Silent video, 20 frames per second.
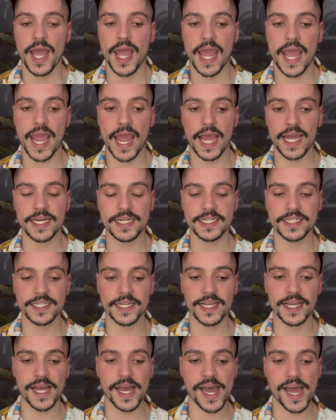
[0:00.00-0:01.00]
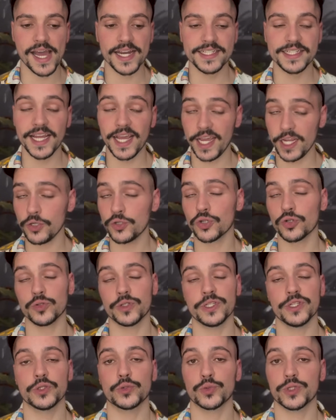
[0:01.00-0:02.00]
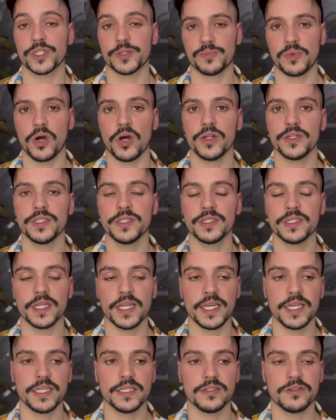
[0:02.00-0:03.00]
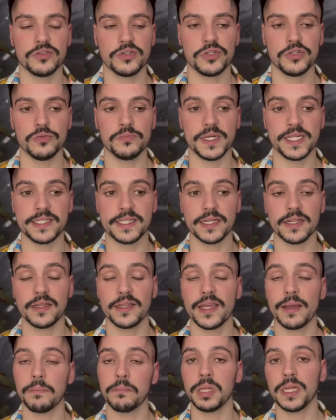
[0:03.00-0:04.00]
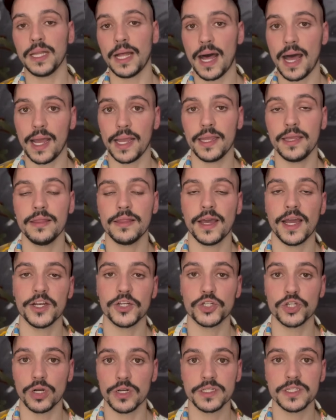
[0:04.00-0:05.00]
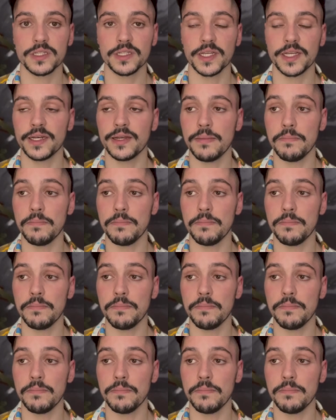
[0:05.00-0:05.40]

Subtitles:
And Tedros' response is to basically imply that Jocelyn